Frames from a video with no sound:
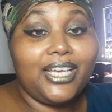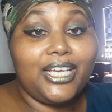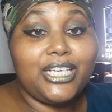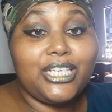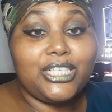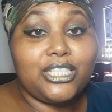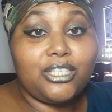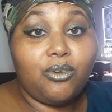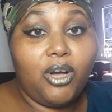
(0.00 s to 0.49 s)

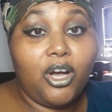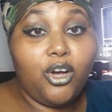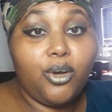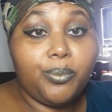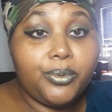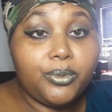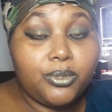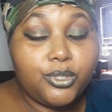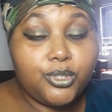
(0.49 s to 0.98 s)
So I hope
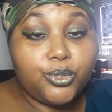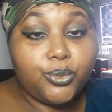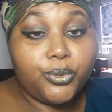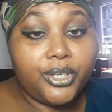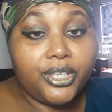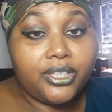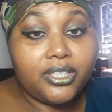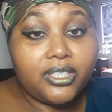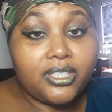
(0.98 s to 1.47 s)
you
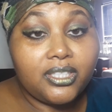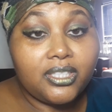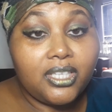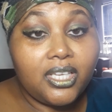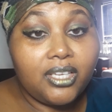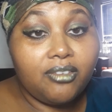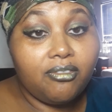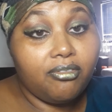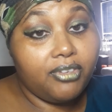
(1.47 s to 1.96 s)
enjoyed this
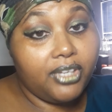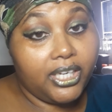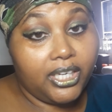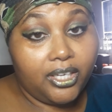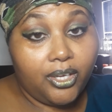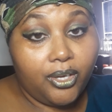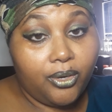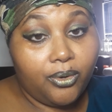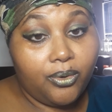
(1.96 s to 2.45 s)

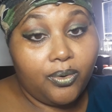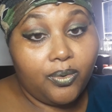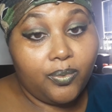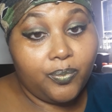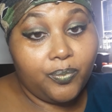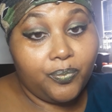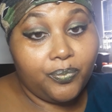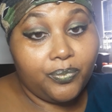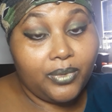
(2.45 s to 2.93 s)
video.
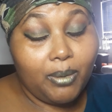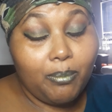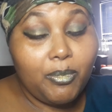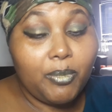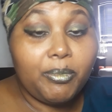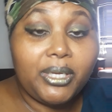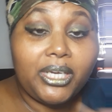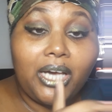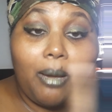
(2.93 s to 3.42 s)
I'm gonna
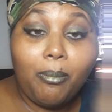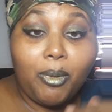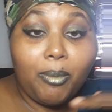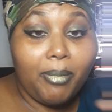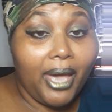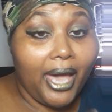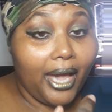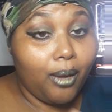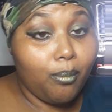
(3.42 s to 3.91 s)
be coming
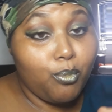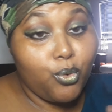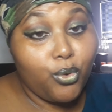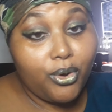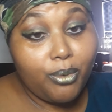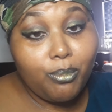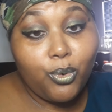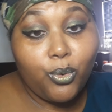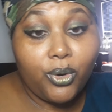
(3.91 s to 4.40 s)
back more
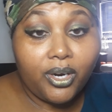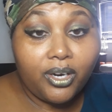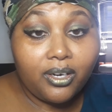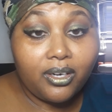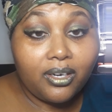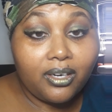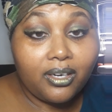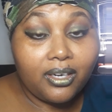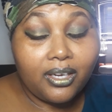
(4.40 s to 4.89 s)
and more.
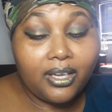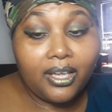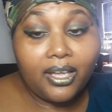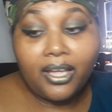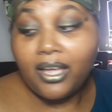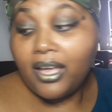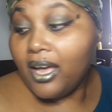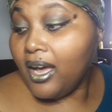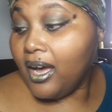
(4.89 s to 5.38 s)

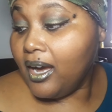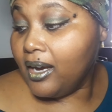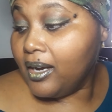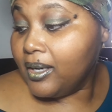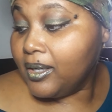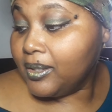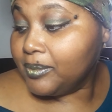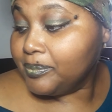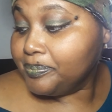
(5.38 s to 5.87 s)

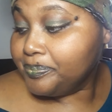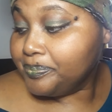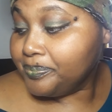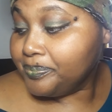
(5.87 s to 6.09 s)
Oh,